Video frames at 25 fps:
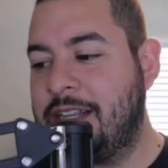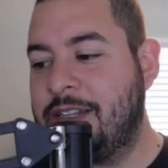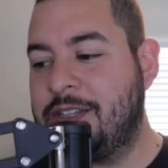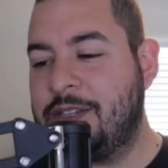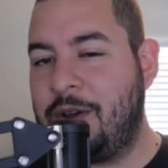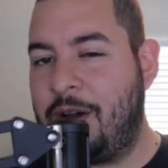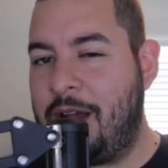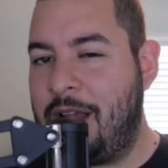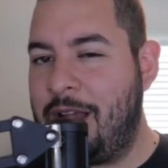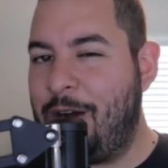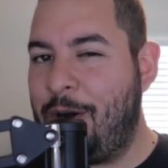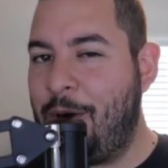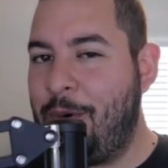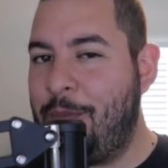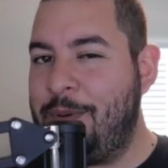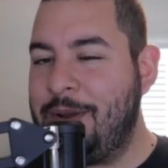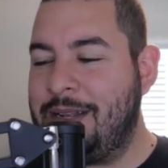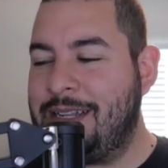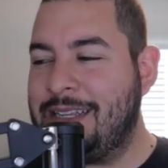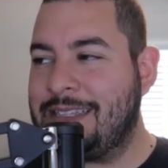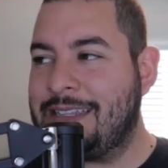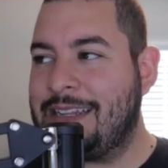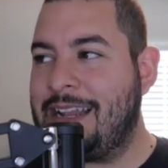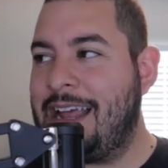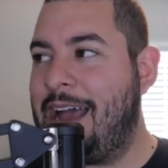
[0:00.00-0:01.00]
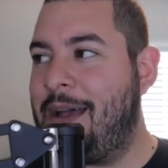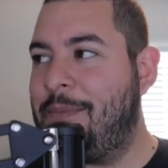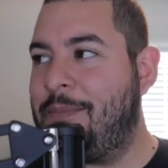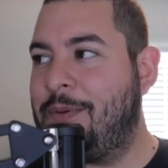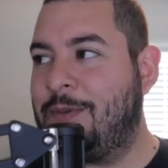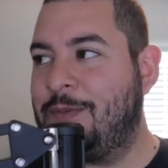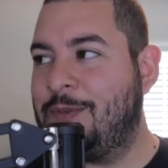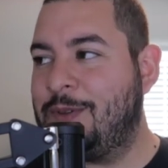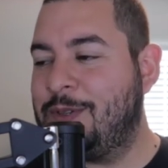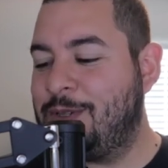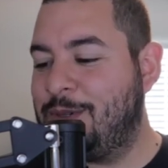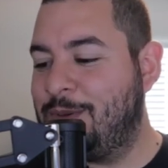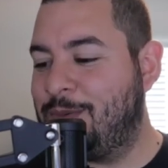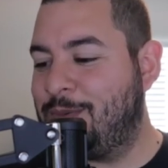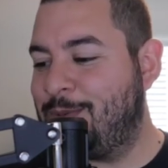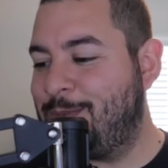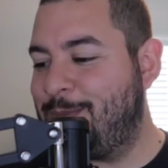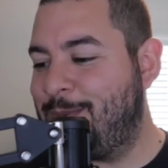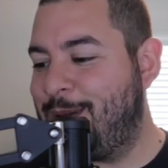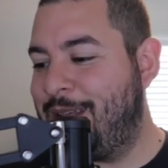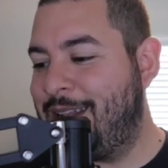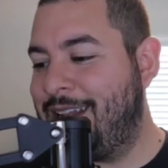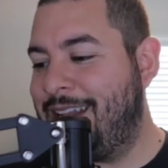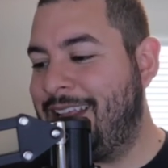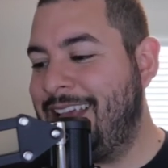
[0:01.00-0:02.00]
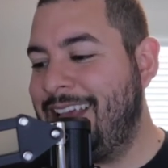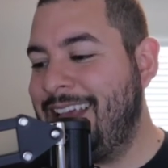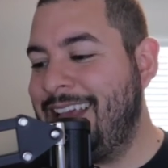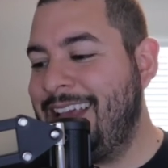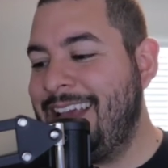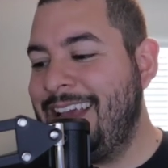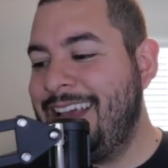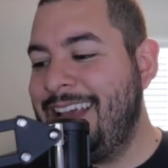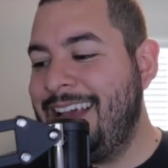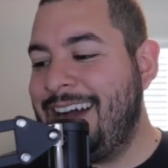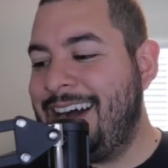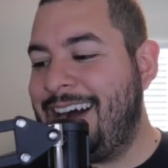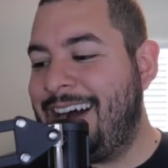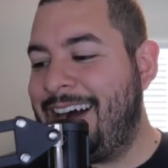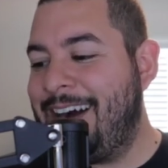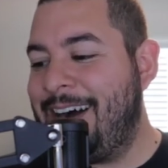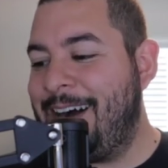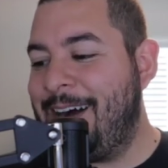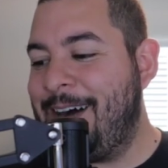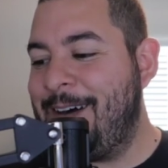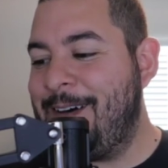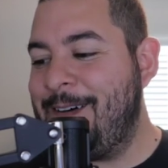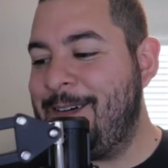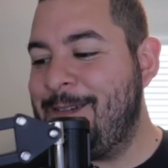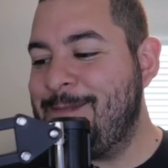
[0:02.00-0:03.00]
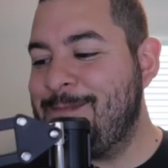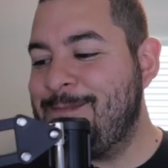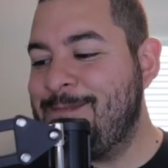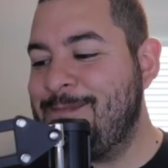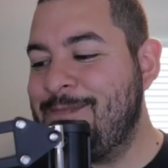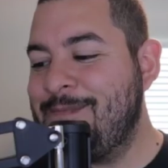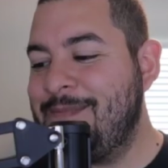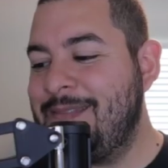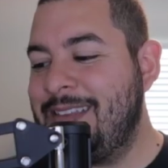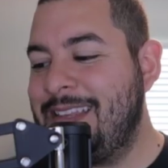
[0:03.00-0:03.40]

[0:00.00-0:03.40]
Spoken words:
So I hope it doesn't happen with Superman. Um,